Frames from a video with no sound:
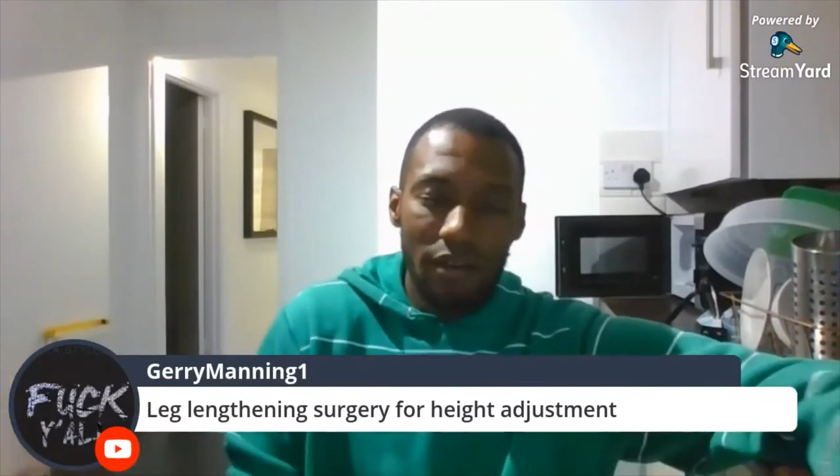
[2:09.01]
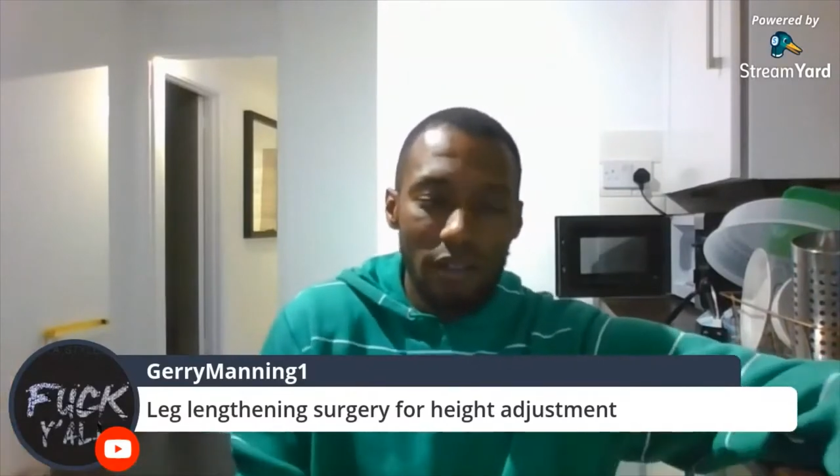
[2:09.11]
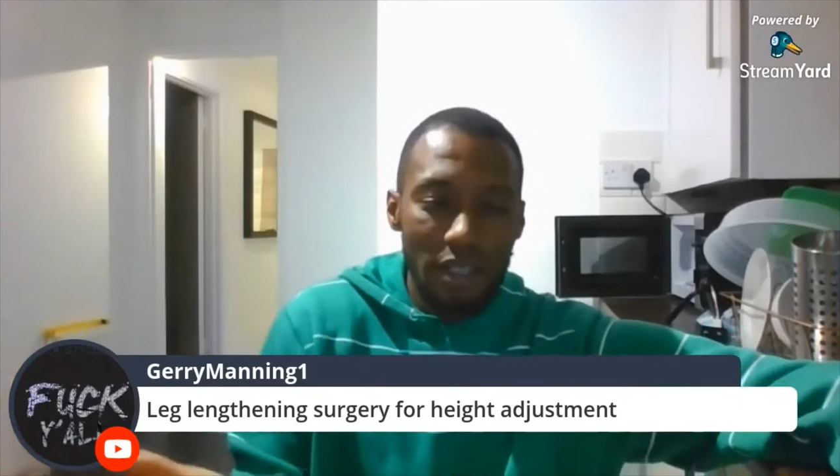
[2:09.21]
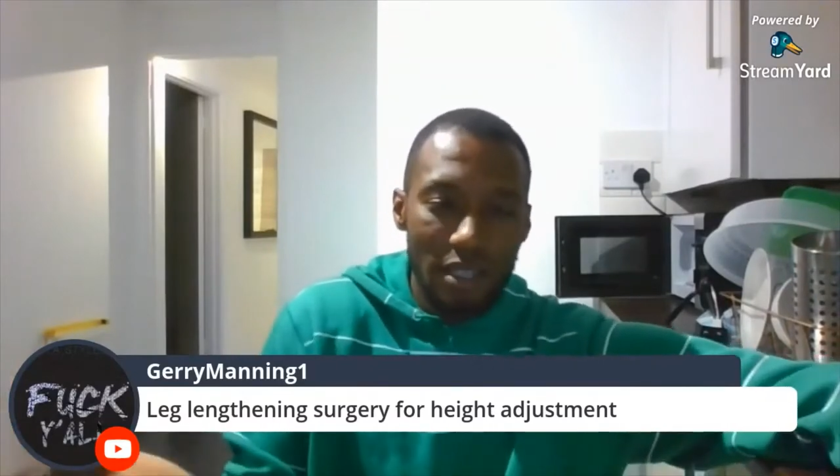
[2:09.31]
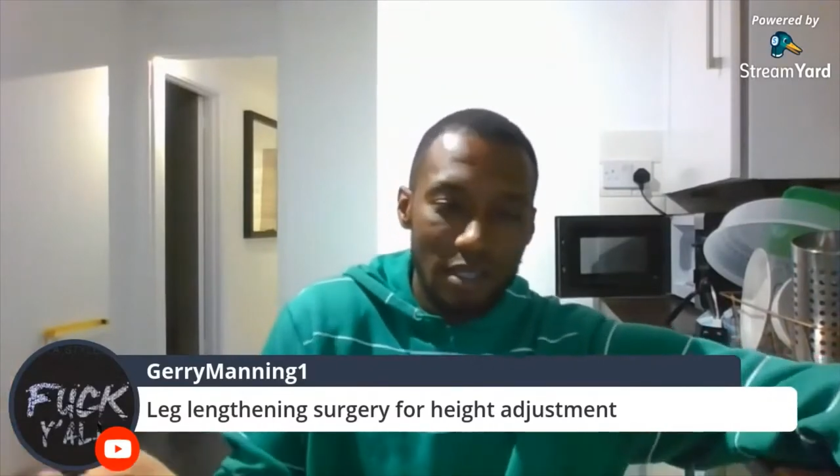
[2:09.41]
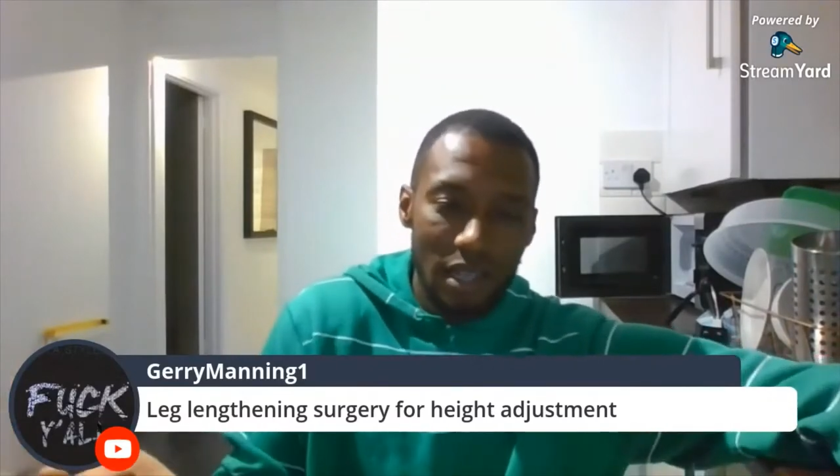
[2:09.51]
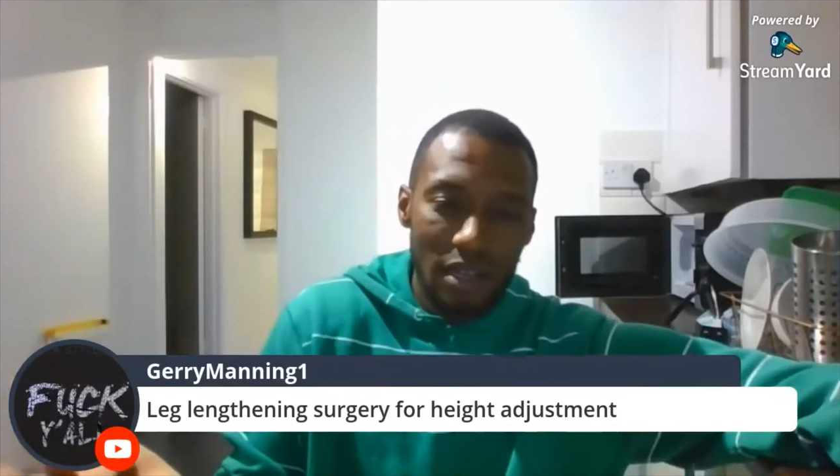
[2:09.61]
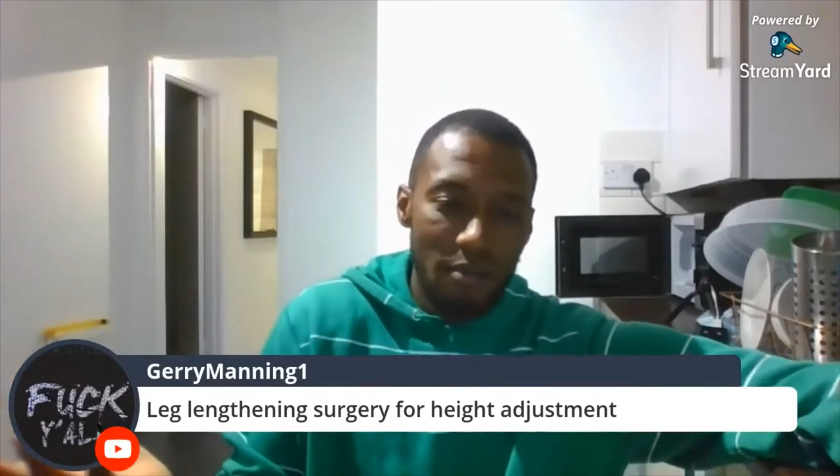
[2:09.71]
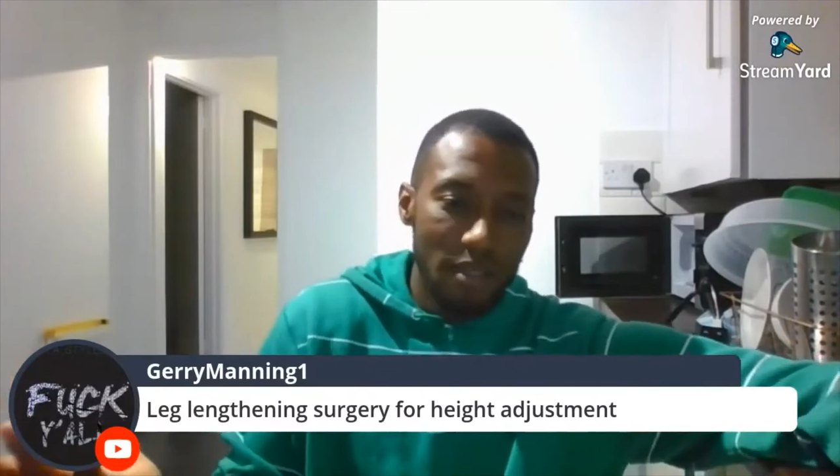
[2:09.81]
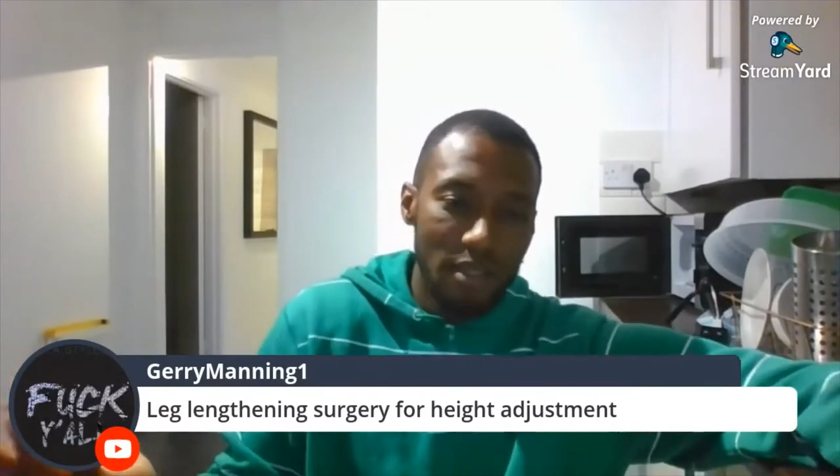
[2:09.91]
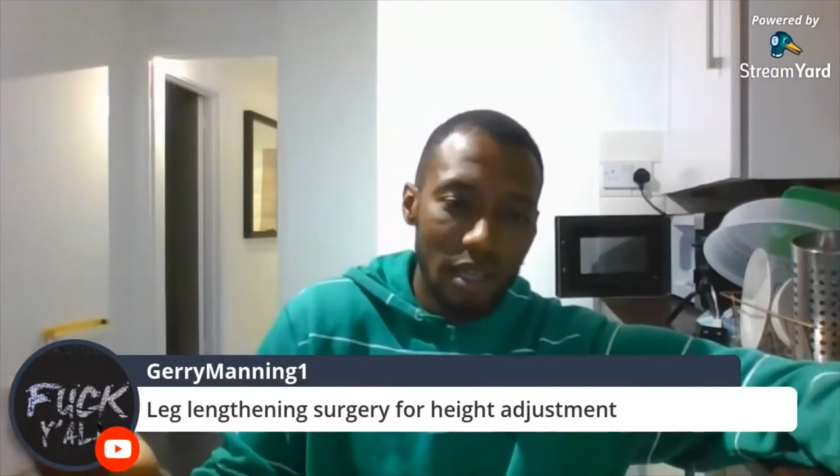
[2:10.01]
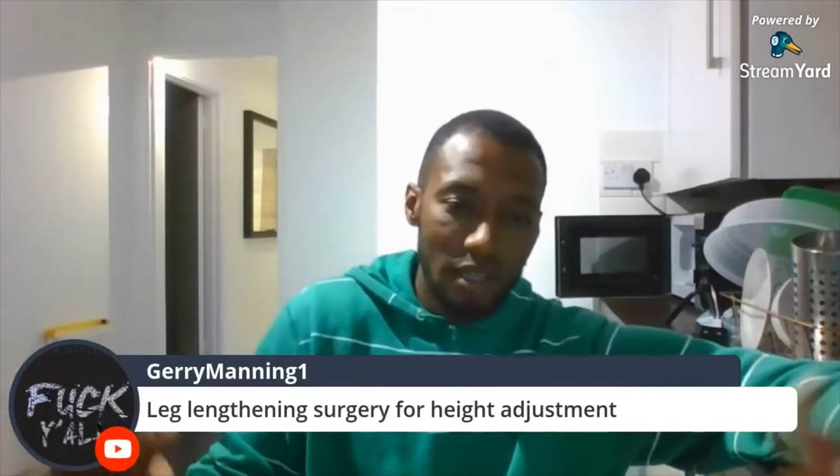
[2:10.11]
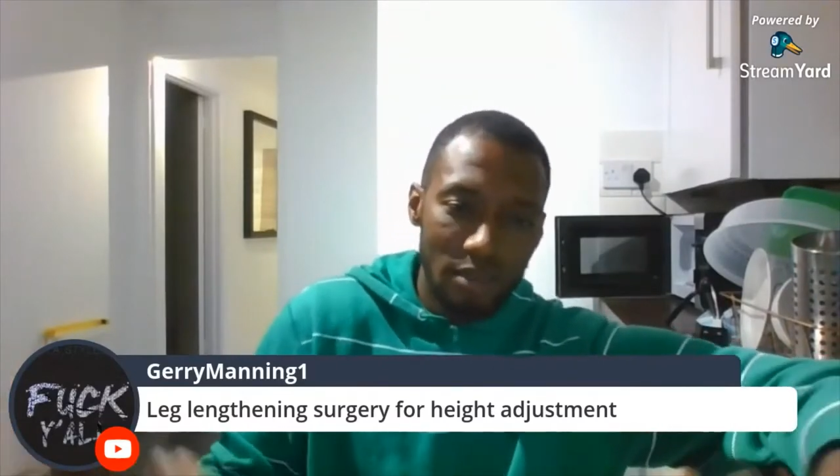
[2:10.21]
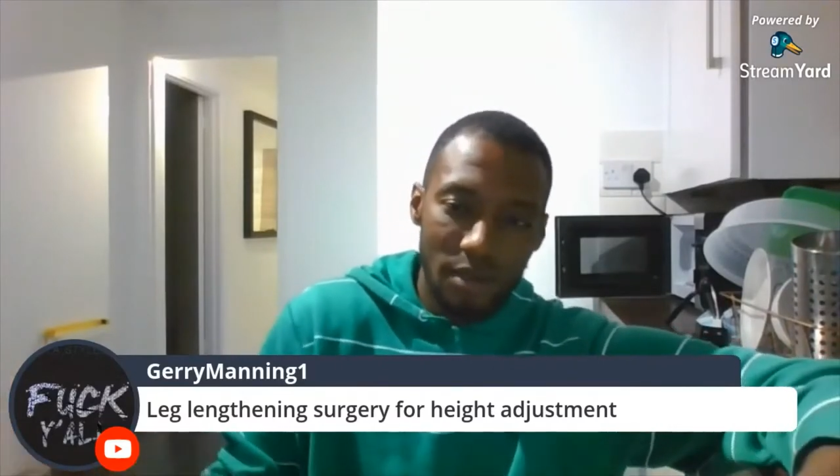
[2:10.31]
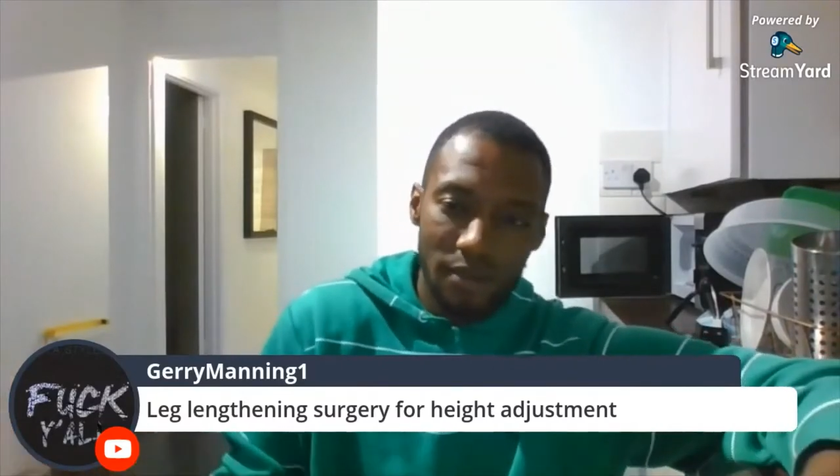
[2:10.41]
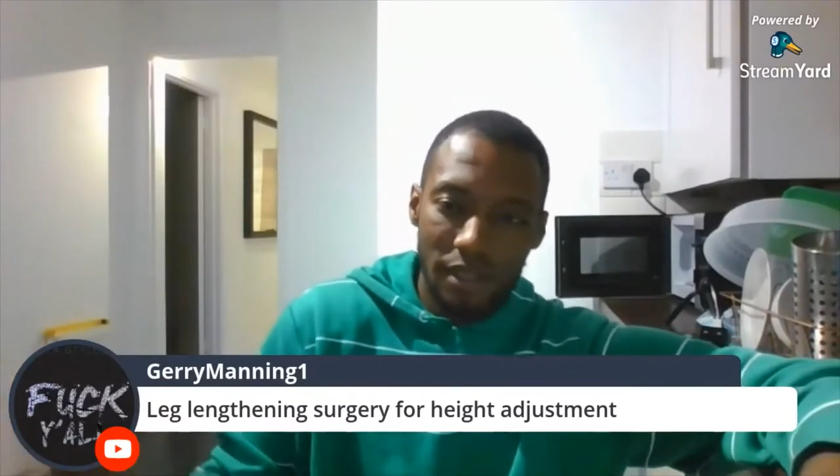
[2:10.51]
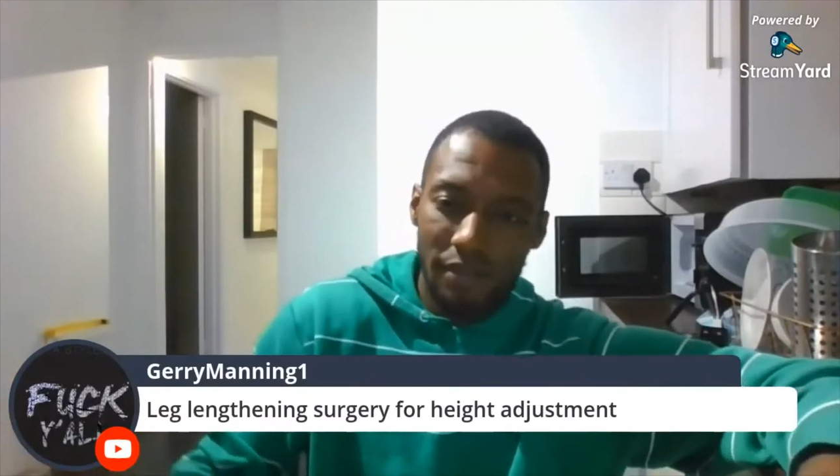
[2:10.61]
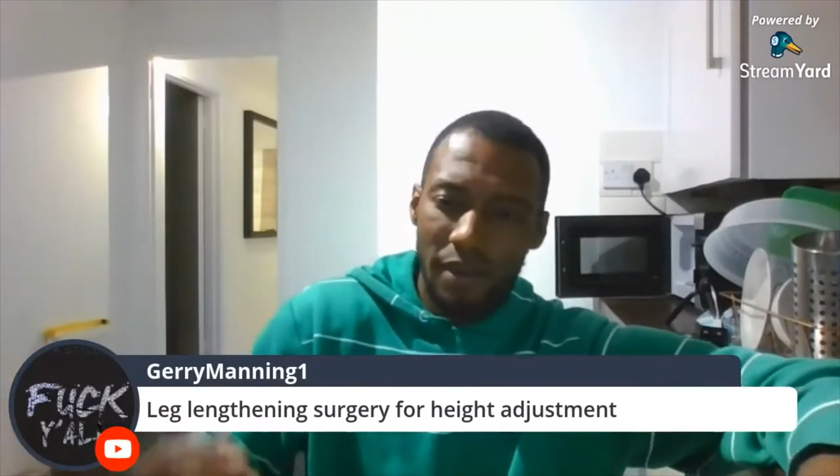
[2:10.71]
I'd rather least like a Mercedes or whatever.